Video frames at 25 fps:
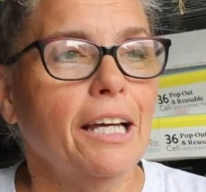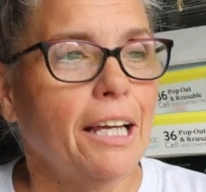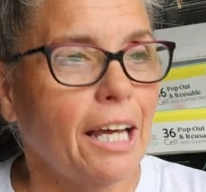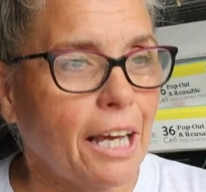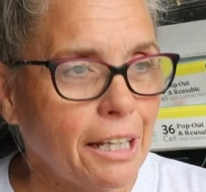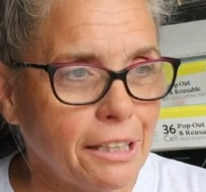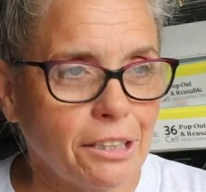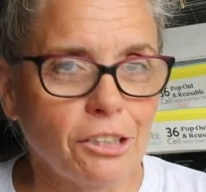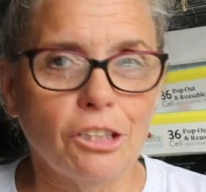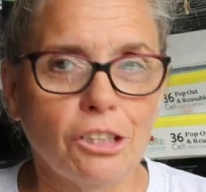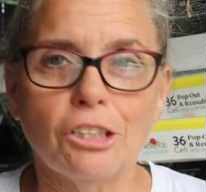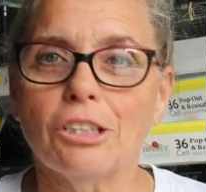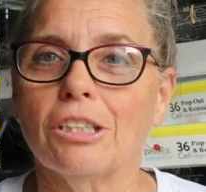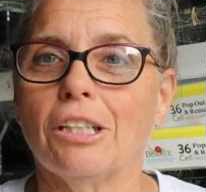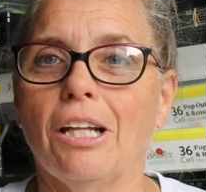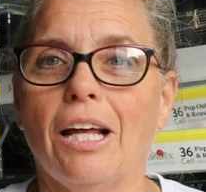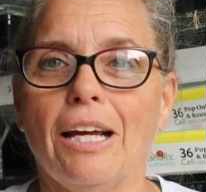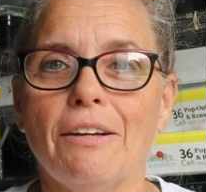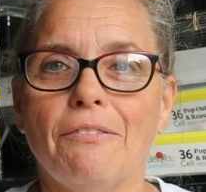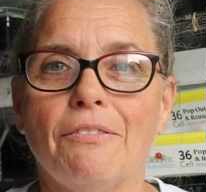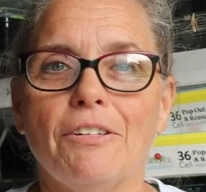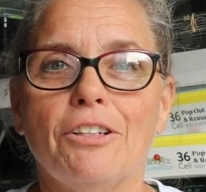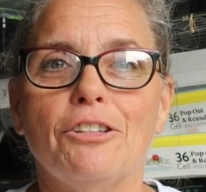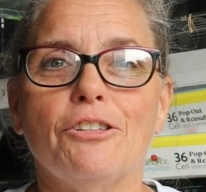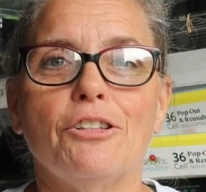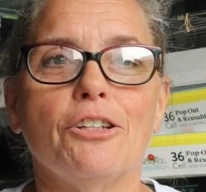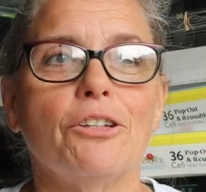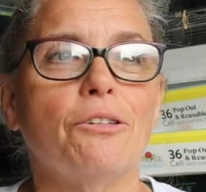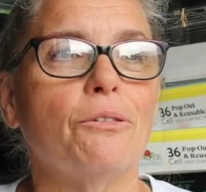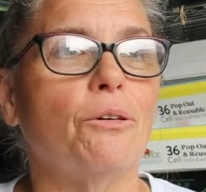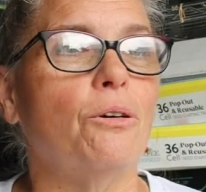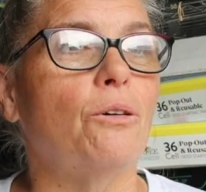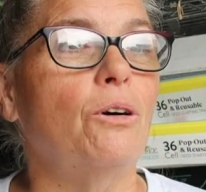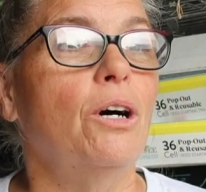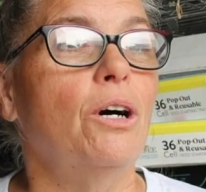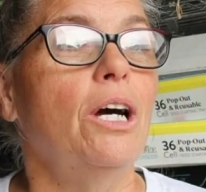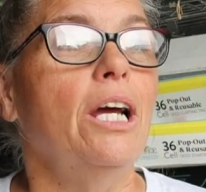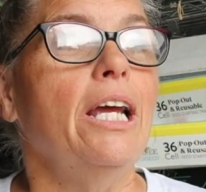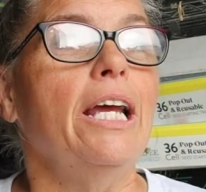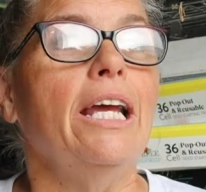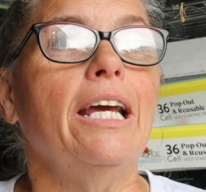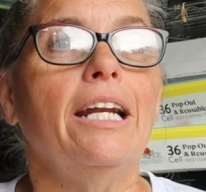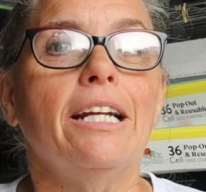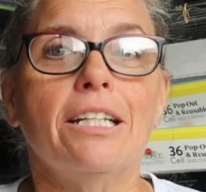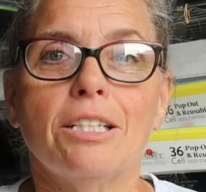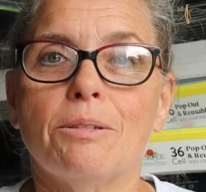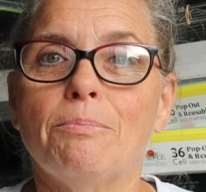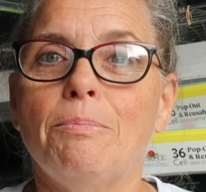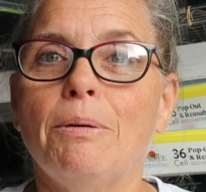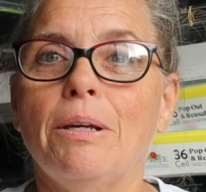and just life in general,
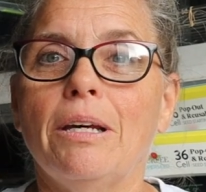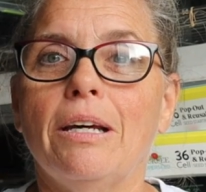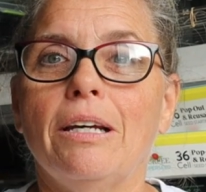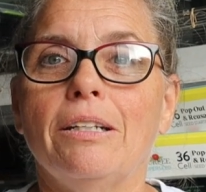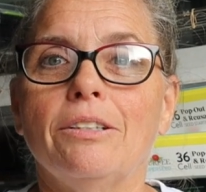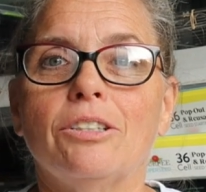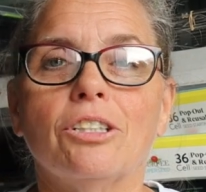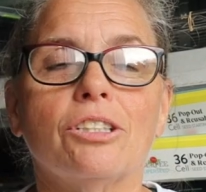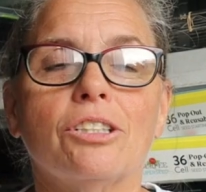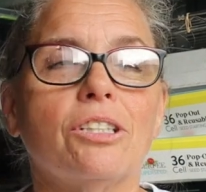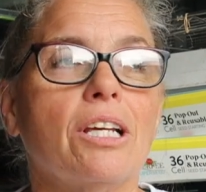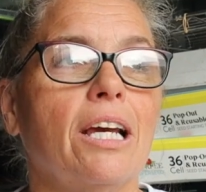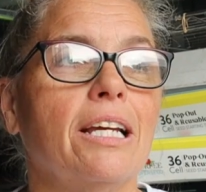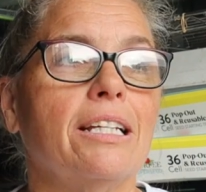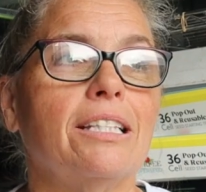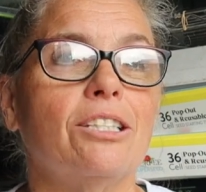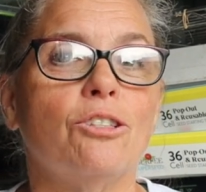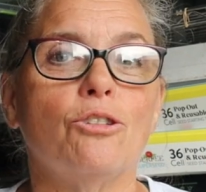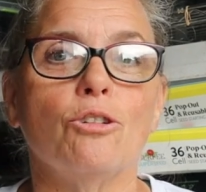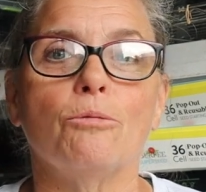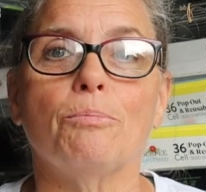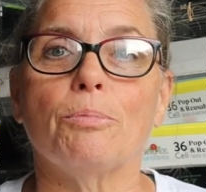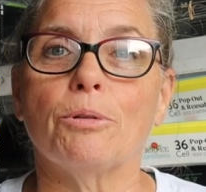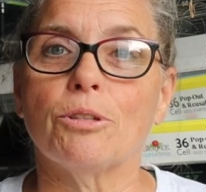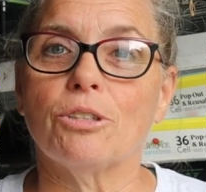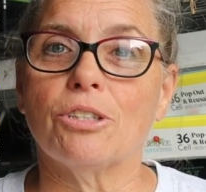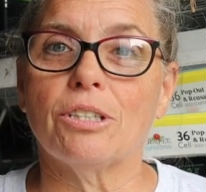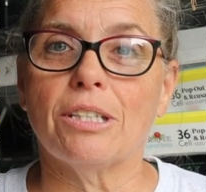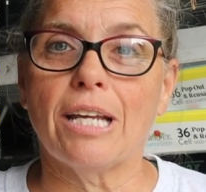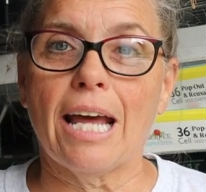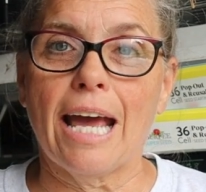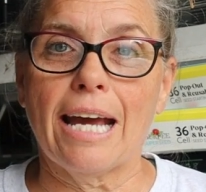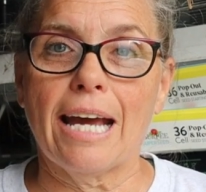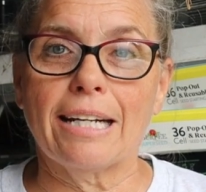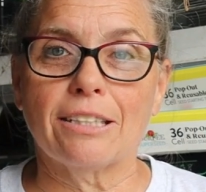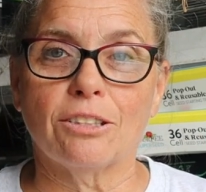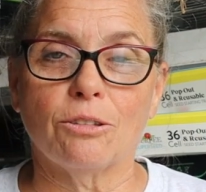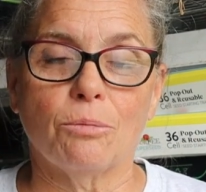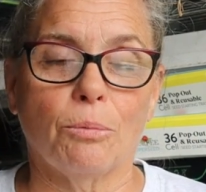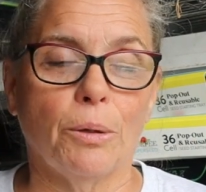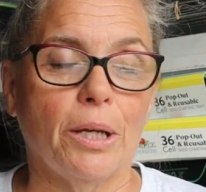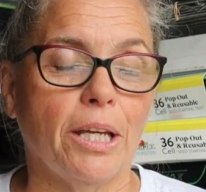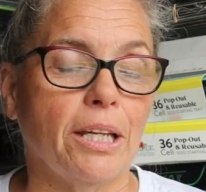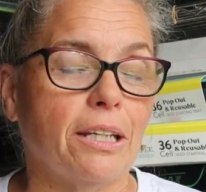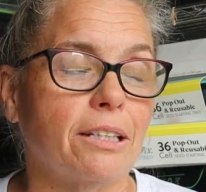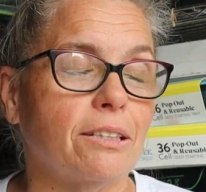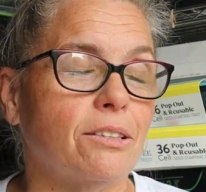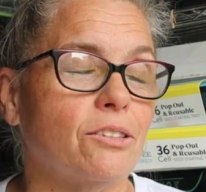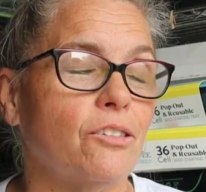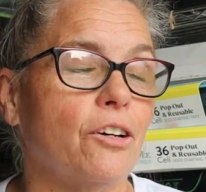it has been just a super stacked
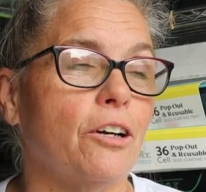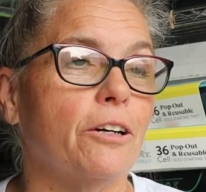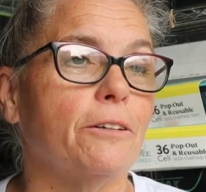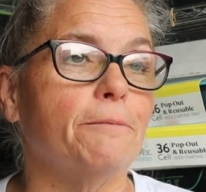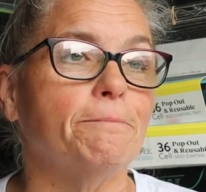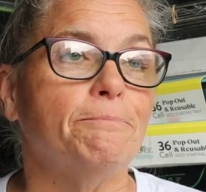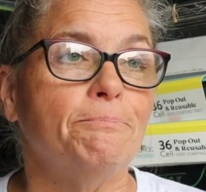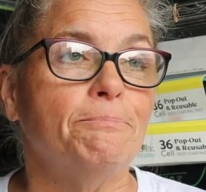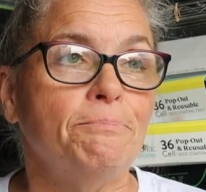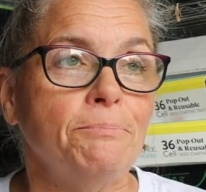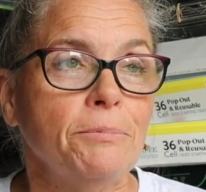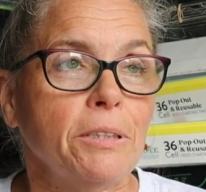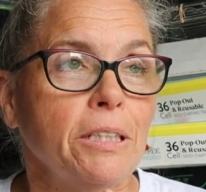week. So